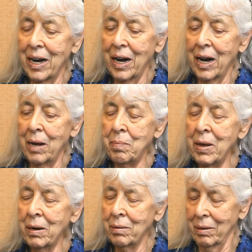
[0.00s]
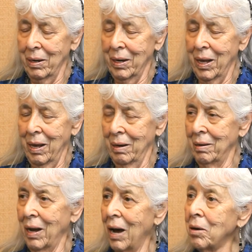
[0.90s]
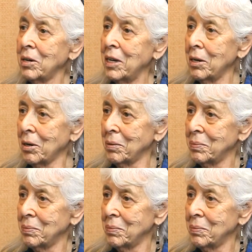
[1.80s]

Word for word: I met her again out here.